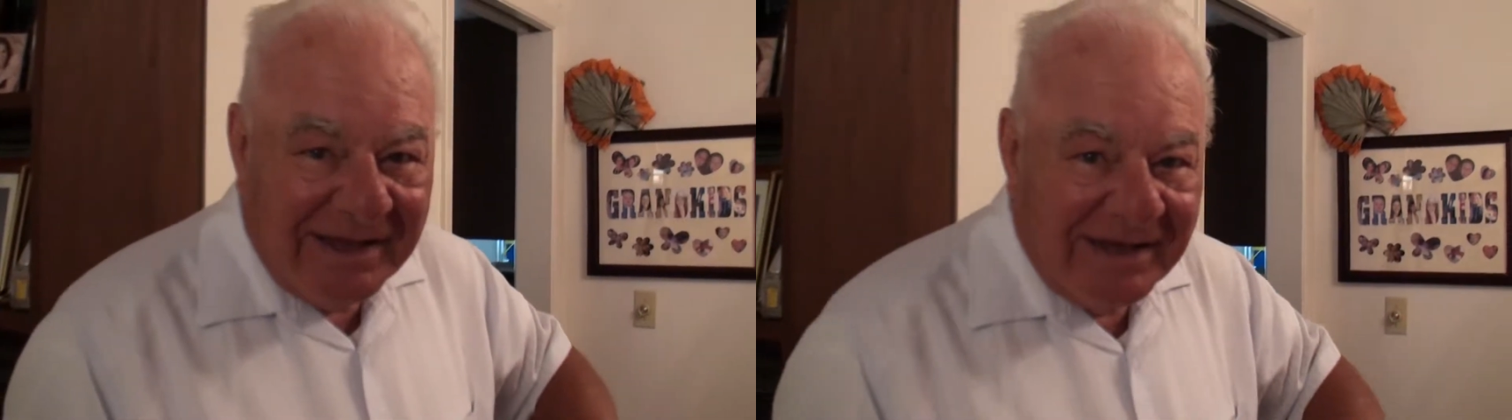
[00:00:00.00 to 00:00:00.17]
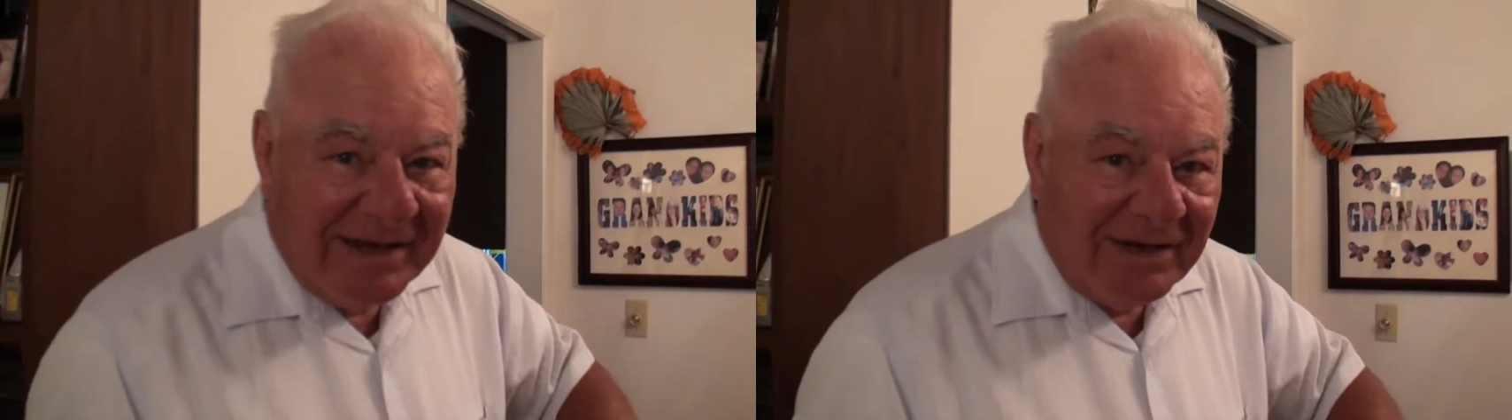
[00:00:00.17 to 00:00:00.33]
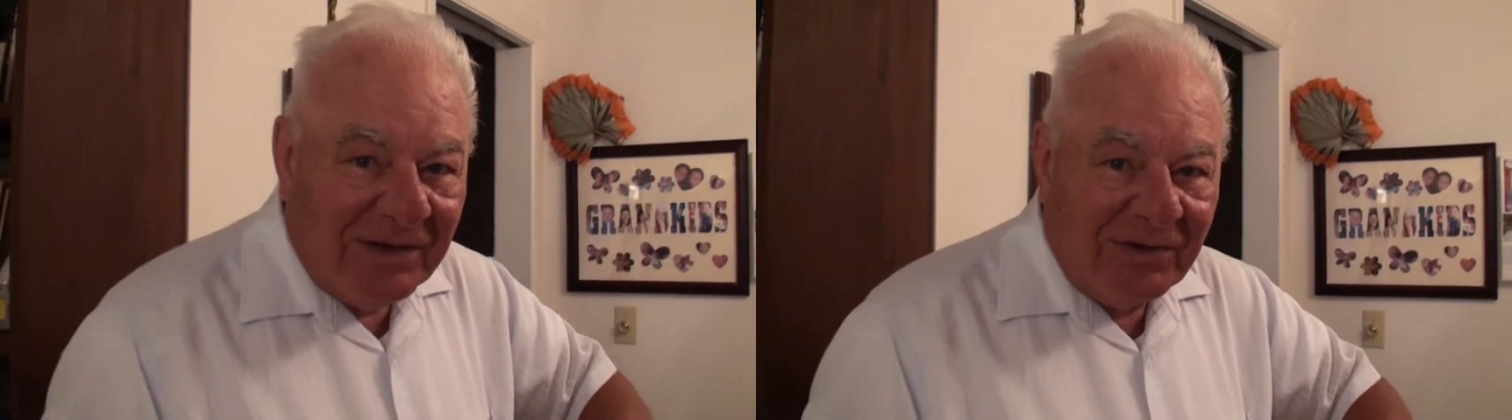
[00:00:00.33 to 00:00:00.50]

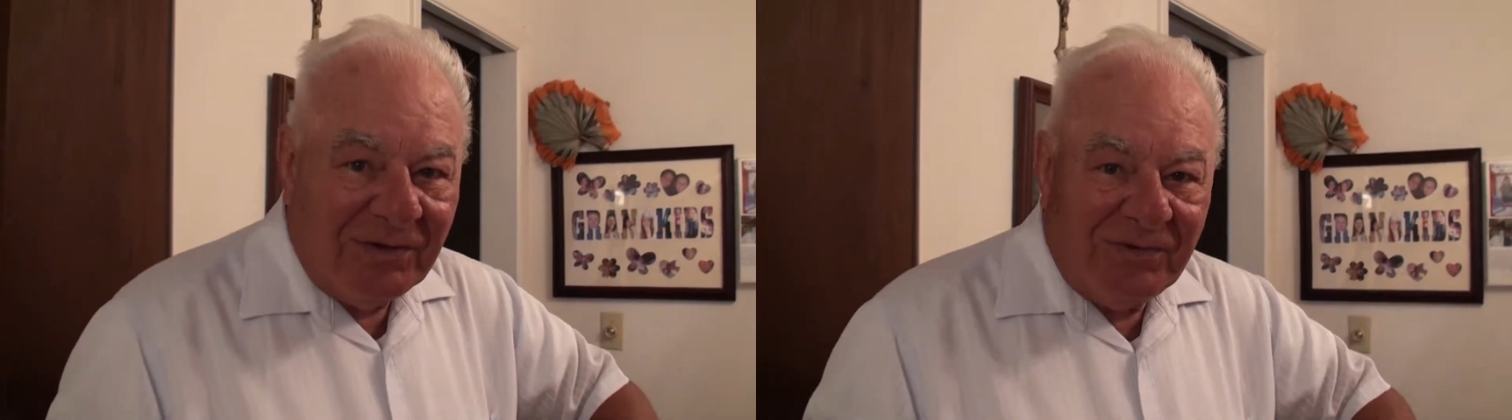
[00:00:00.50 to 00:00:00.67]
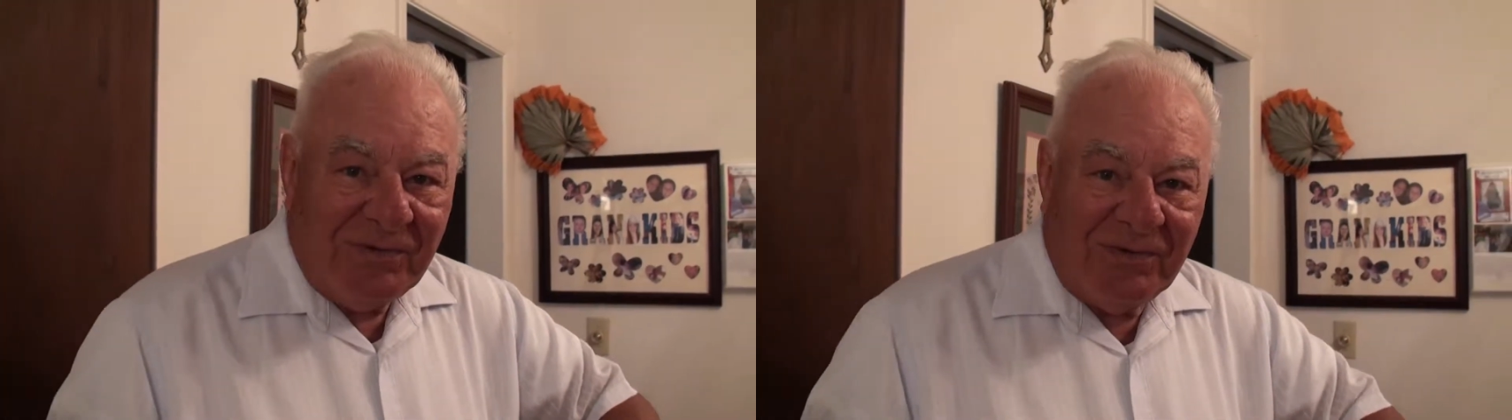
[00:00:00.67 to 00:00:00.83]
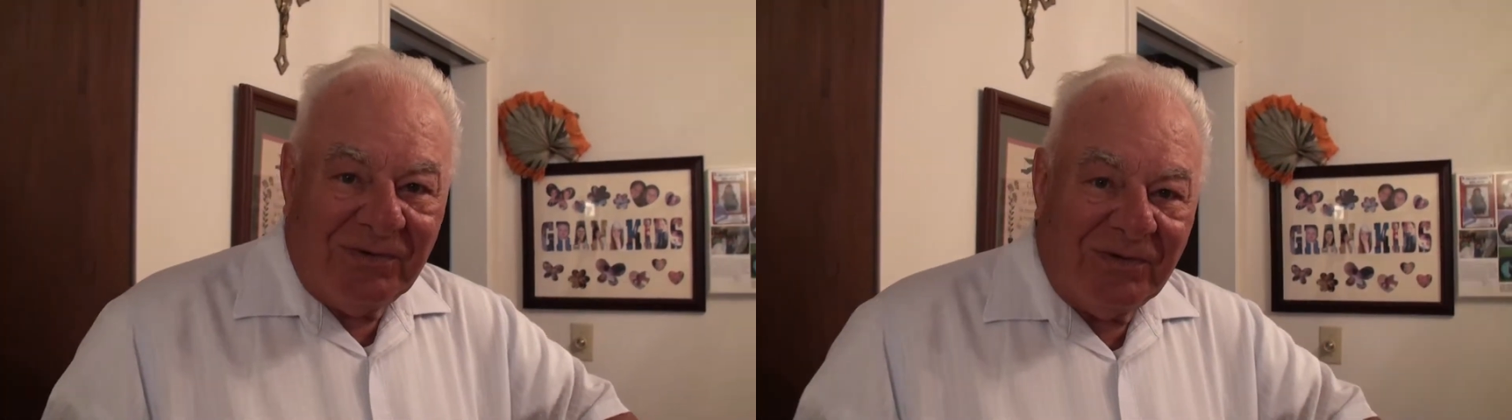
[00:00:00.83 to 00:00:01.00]

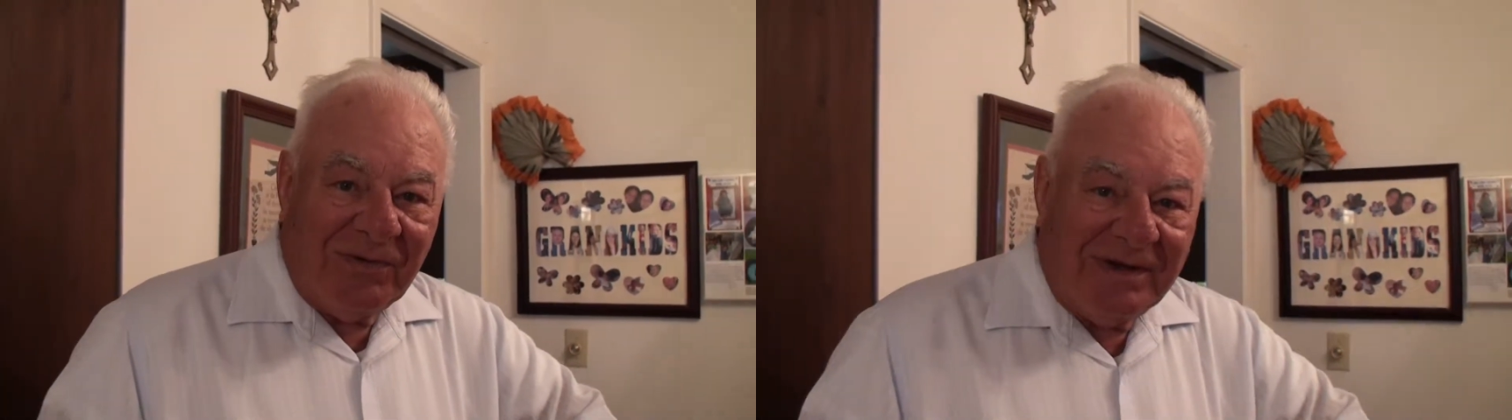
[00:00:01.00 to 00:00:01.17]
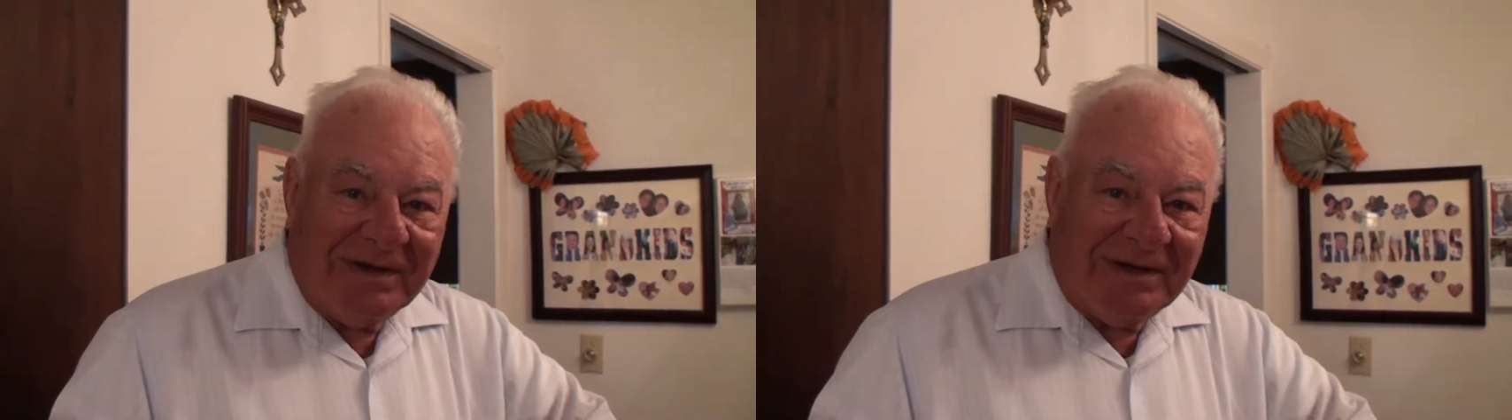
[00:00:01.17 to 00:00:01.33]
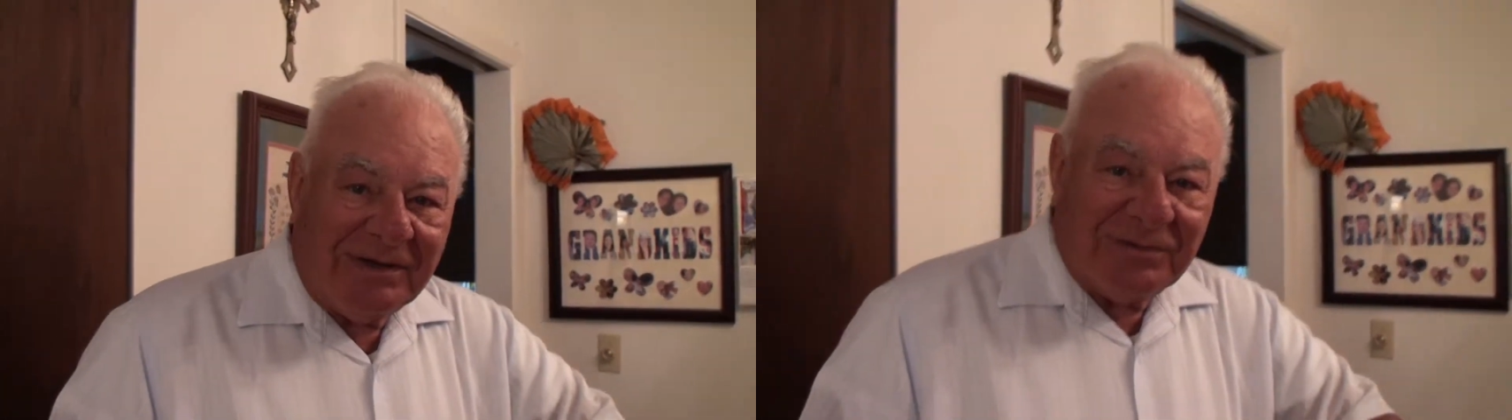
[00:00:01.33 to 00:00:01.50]
Hello,
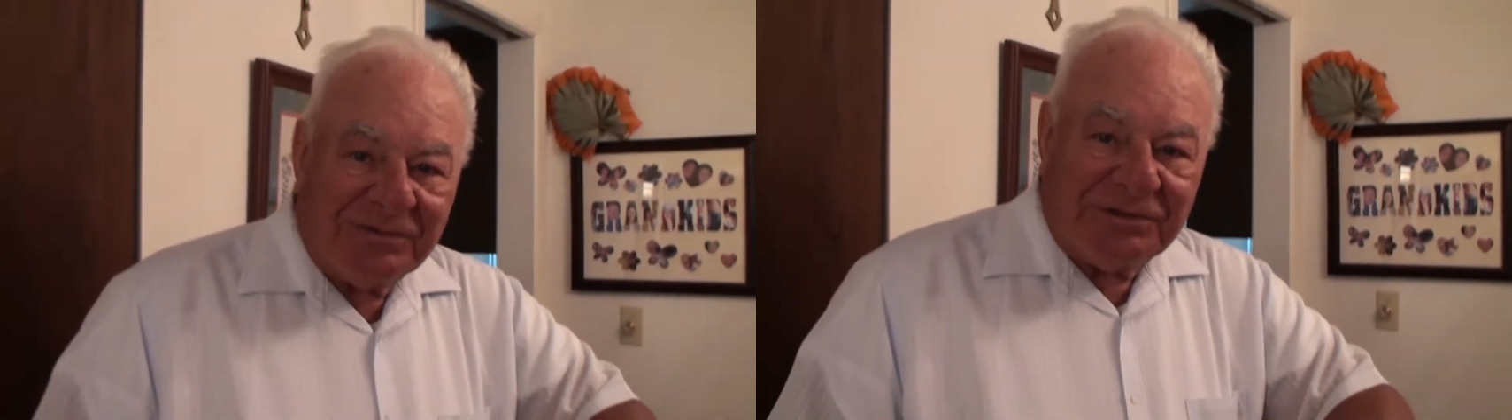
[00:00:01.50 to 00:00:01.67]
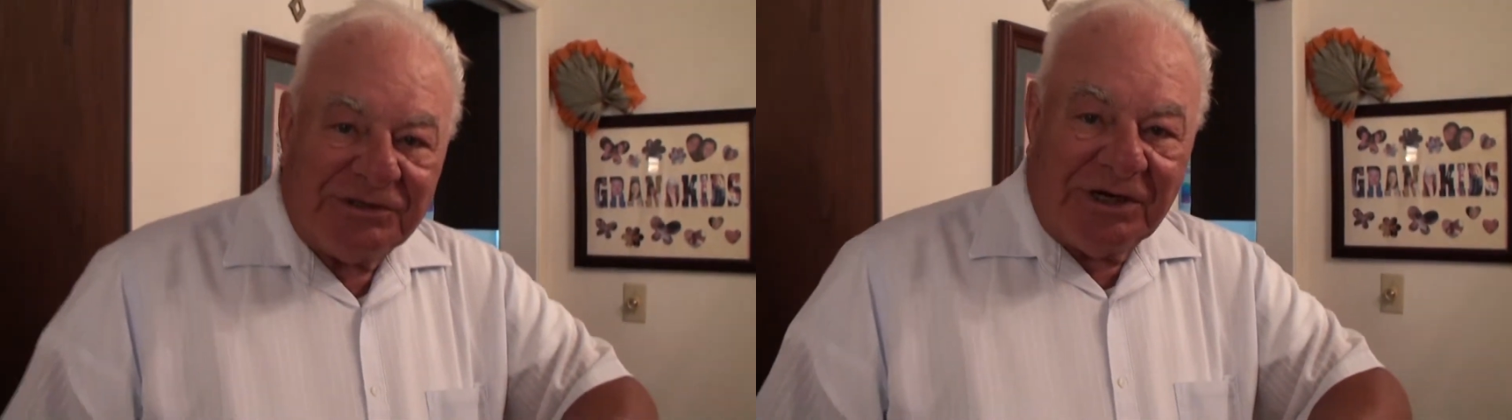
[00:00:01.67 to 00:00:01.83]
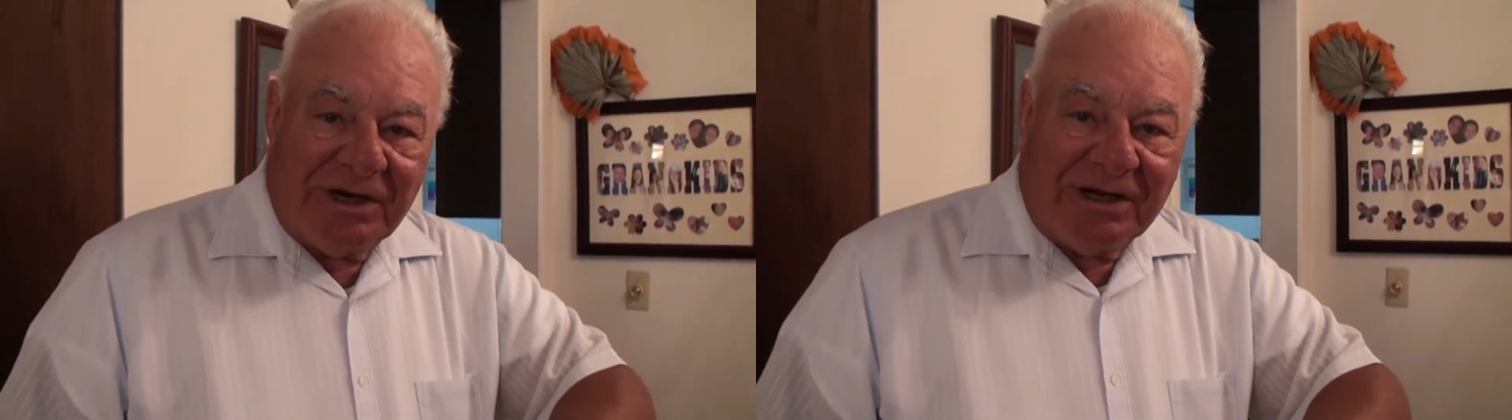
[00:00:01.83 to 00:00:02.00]
hello
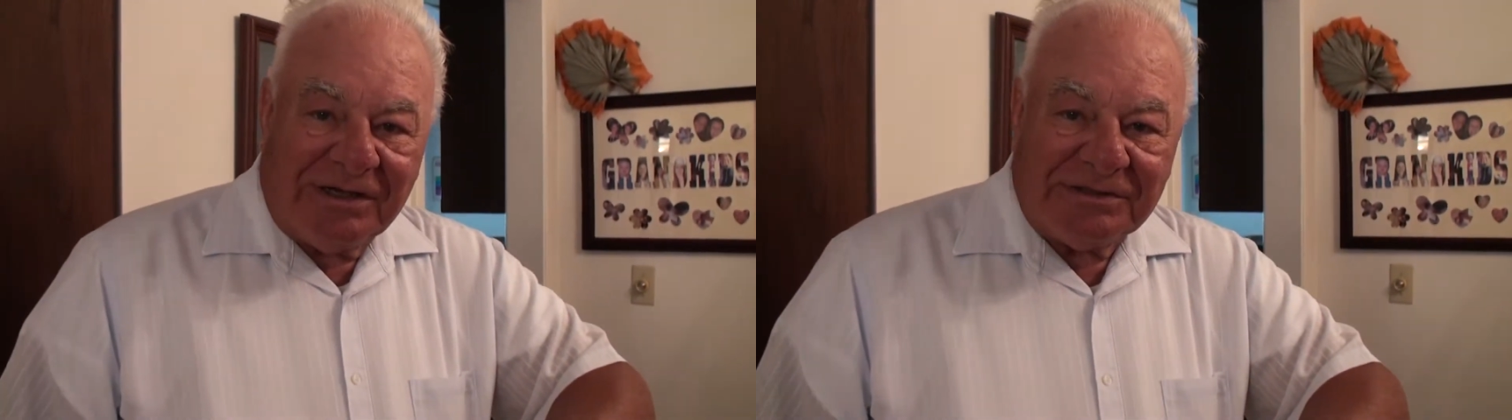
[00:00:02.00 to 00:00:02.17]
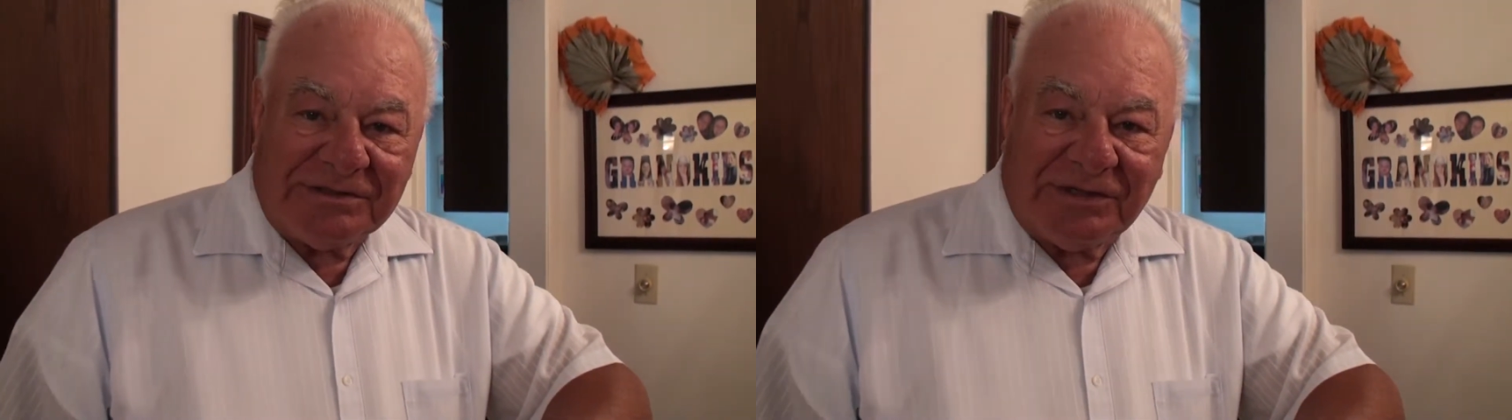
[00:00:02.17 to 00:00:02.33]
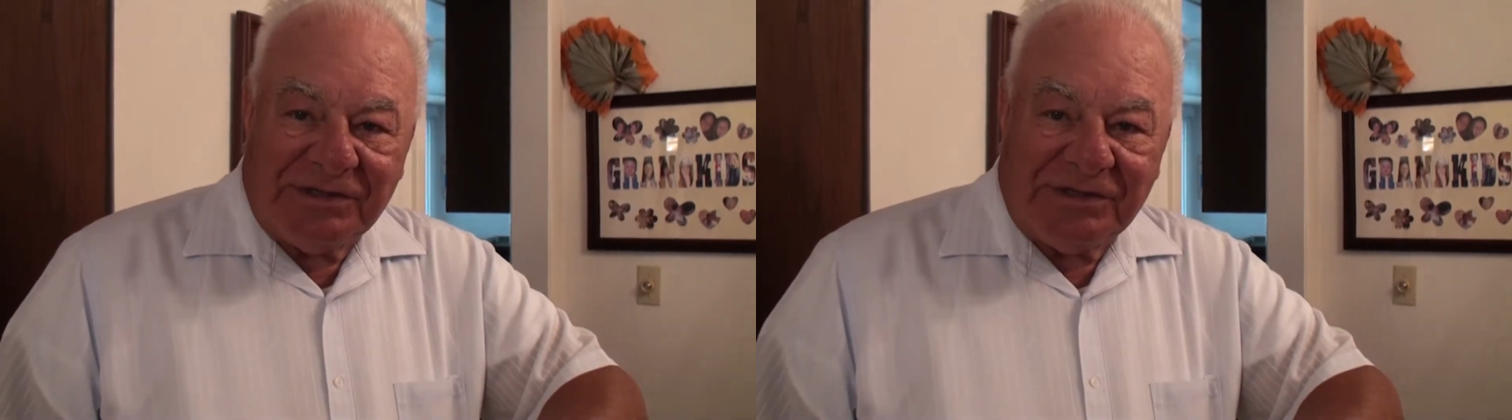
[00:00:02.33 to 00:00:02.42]
Charles,